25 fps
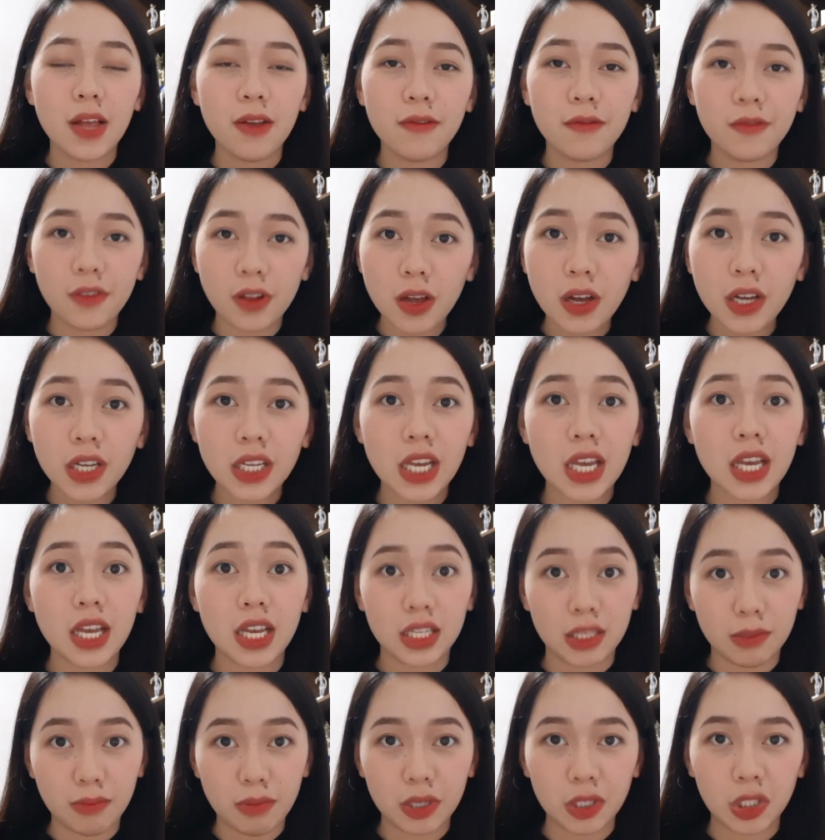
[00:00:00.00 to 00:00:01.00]
vlogging,
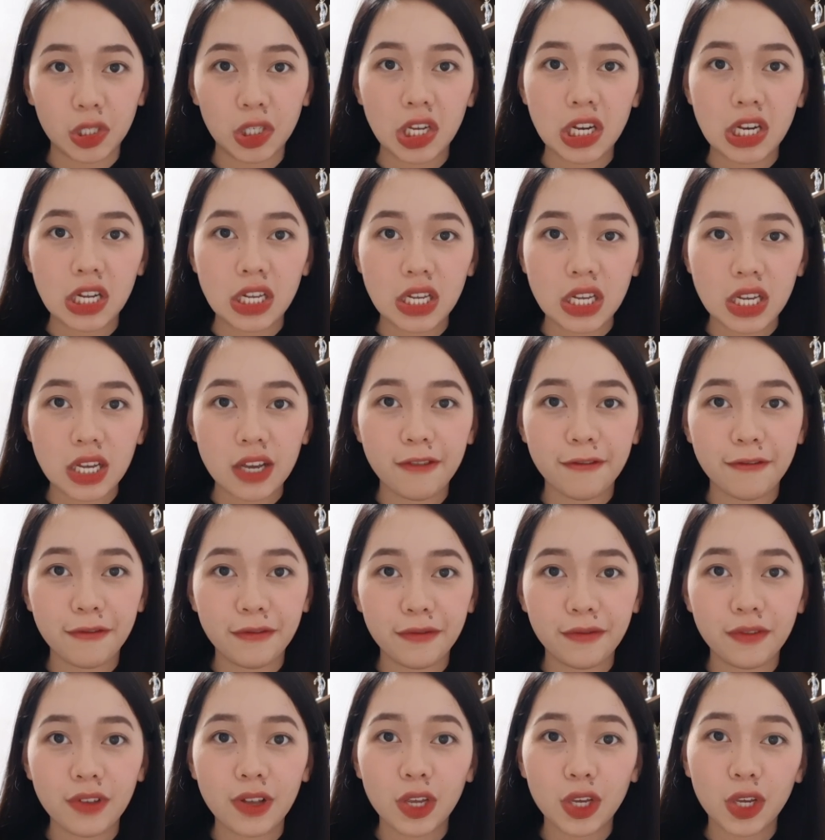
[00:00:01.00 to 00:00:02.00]
especially if
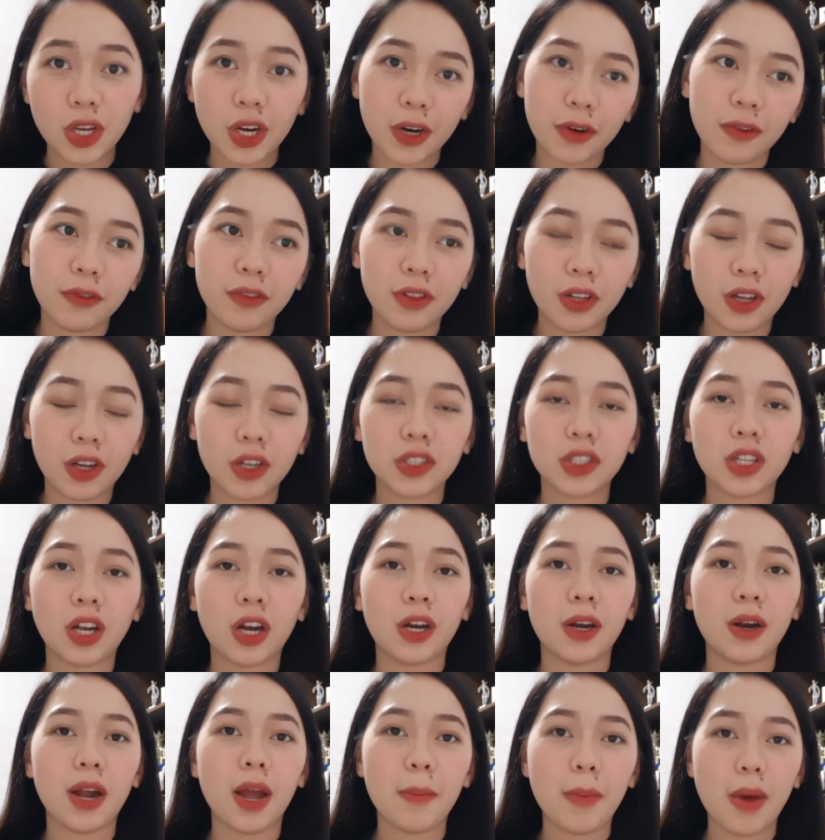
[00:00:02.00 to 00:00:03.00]
your vlogs
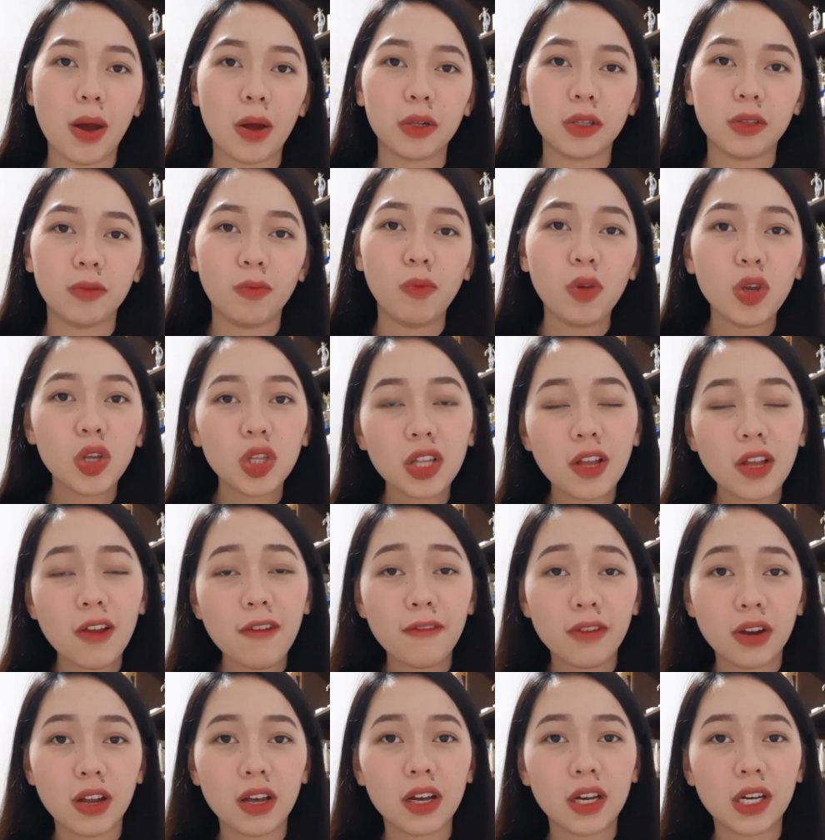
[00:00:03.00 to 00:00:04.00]
are about beauty
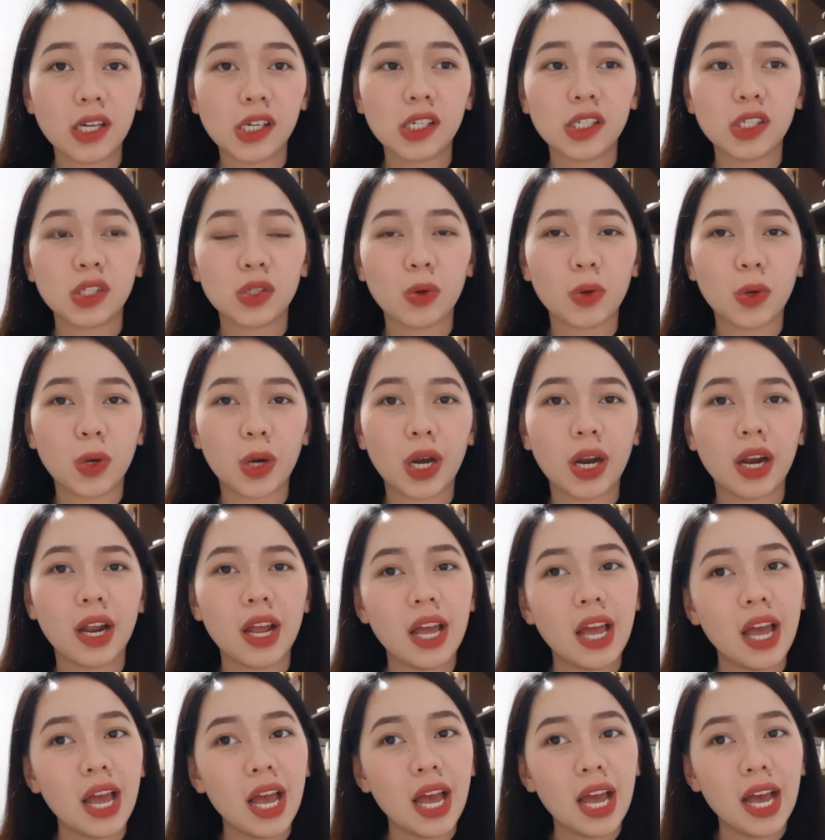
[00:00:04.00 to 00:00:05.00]
vlogs or
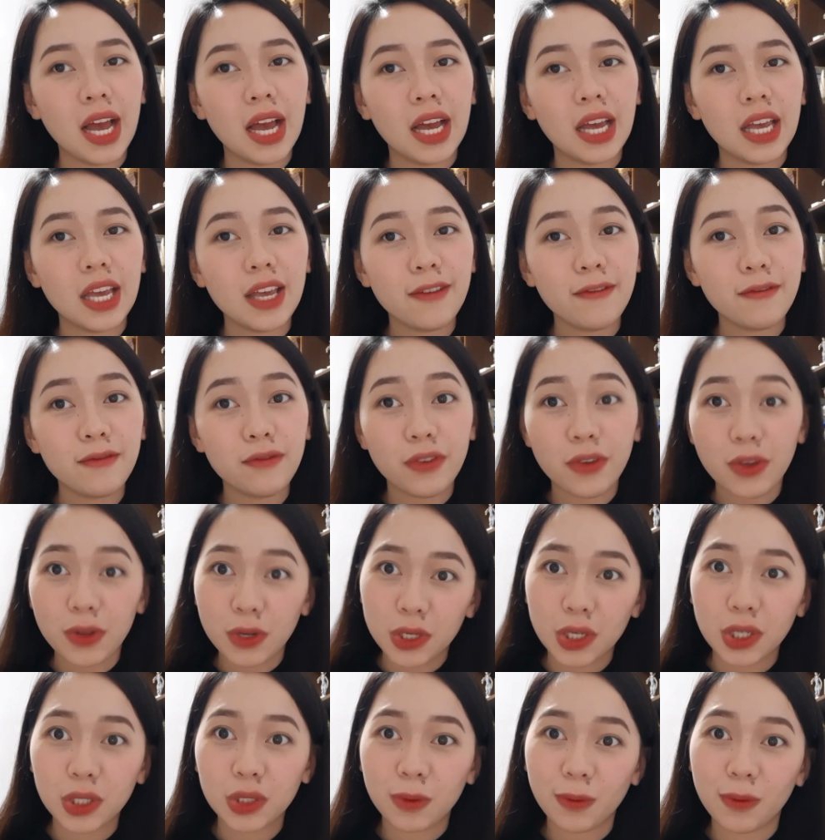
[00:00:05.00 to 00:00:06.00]
if you
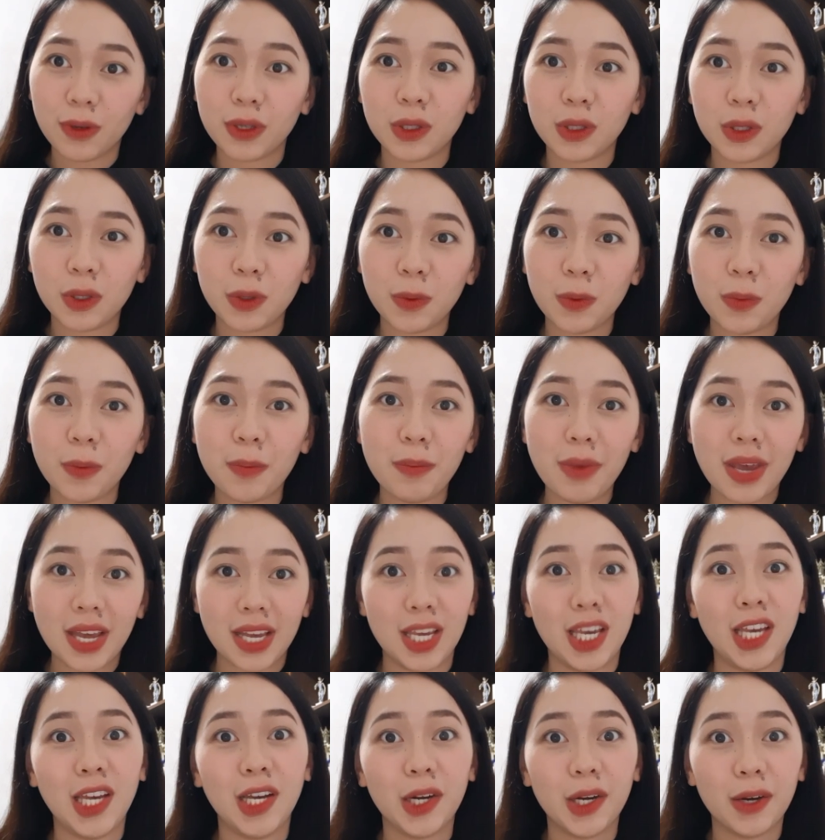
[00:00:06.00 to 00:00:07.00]
just want to
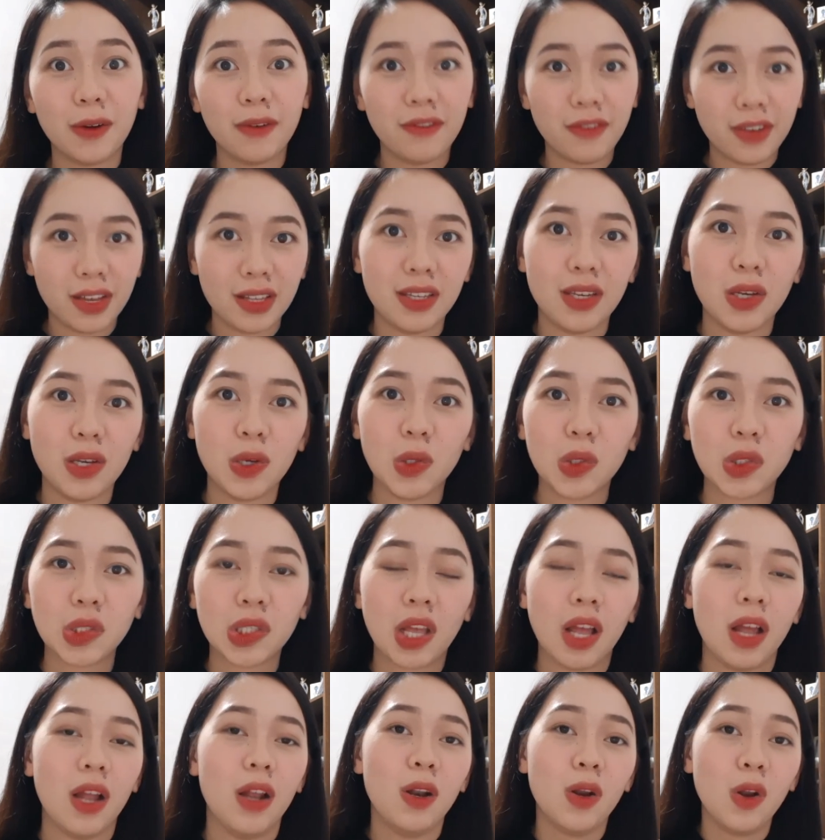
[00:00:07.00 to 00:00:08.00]
make your videos
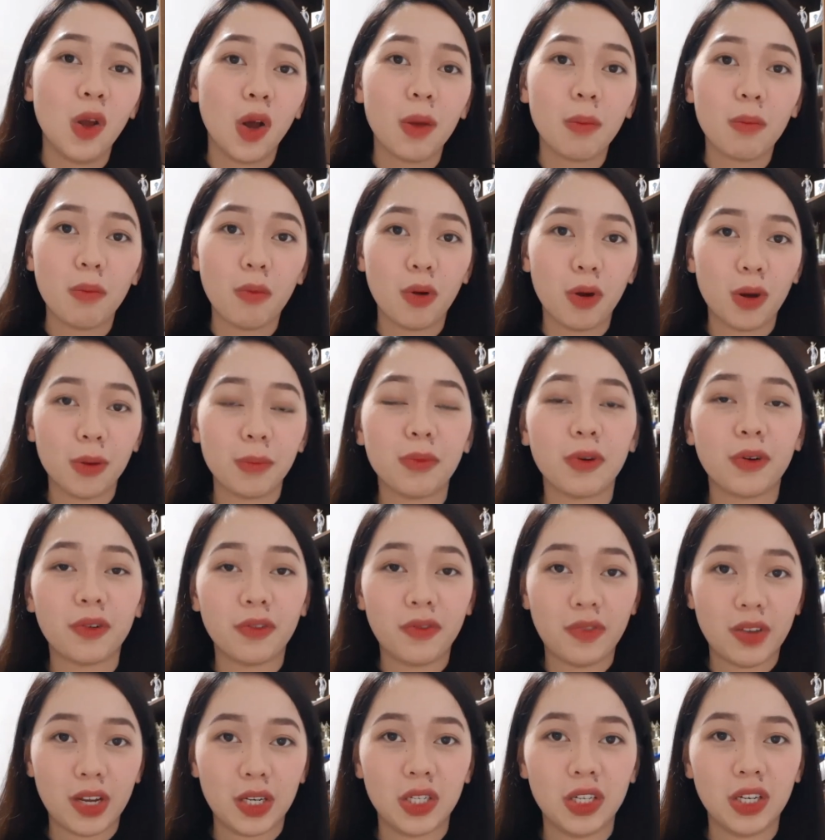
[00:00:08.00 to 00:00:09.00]
look more
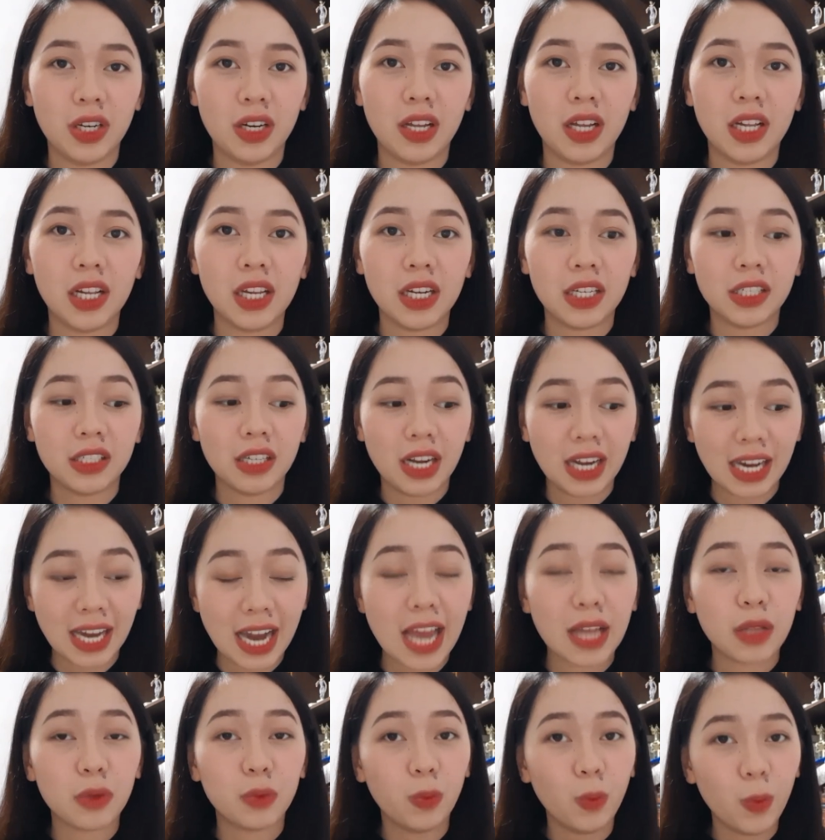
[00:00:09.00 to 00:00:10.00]
professional. A ring
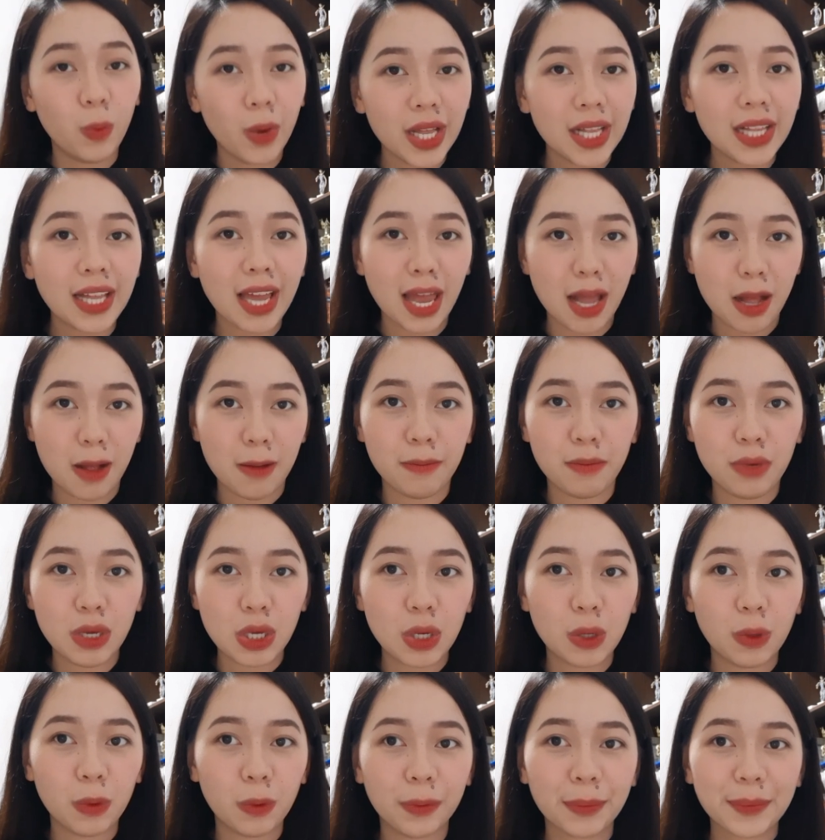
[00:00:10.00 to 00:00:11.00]
light will help
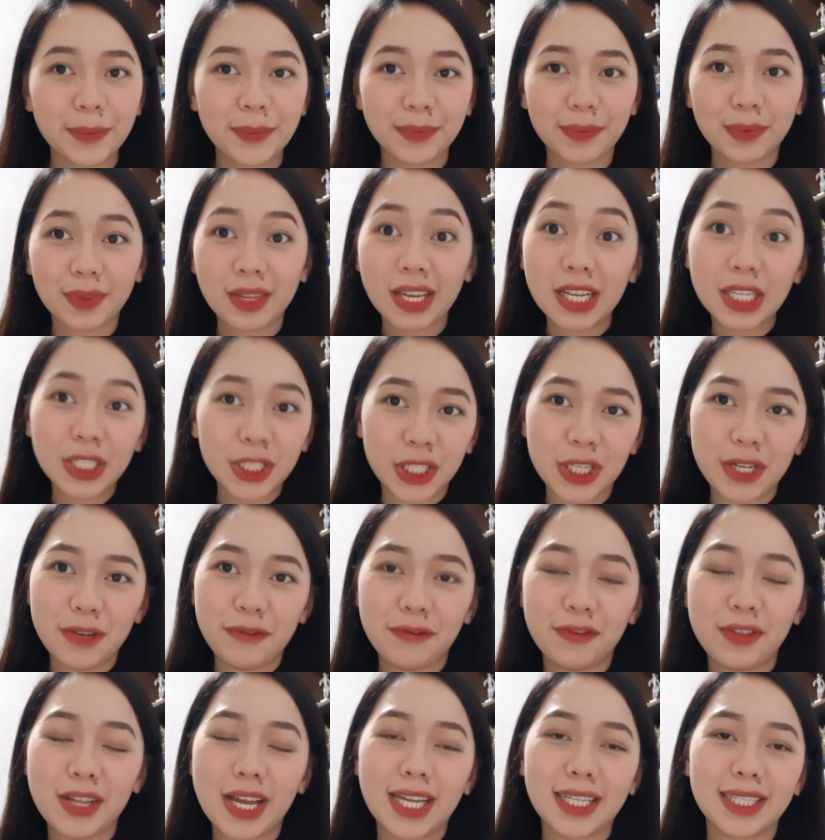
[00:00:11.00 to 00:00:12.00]
you
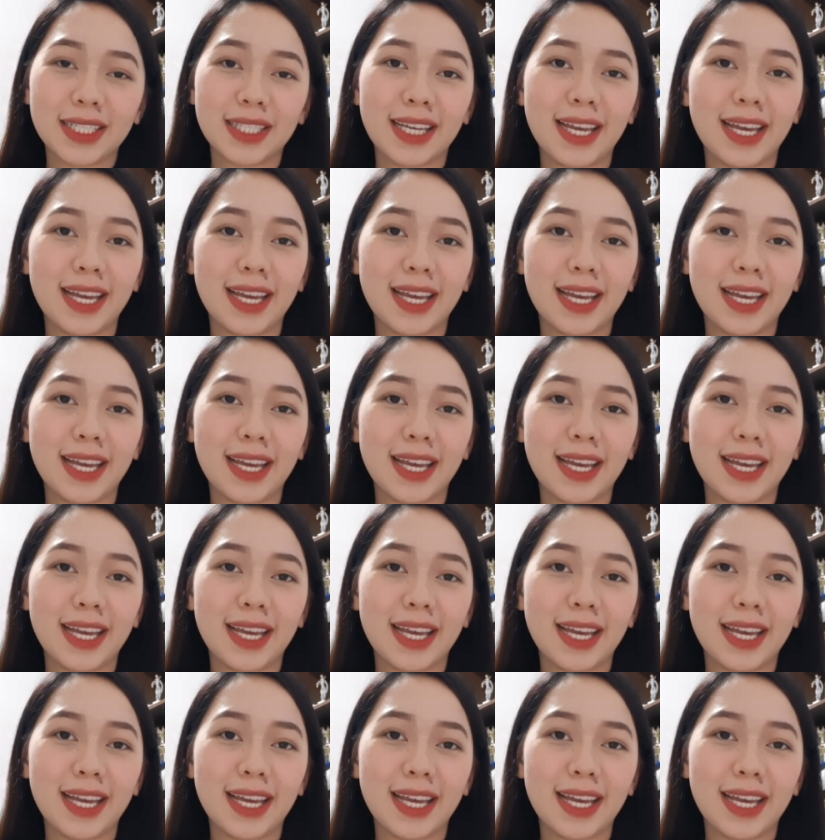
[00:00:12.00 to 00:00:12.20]
achieve that.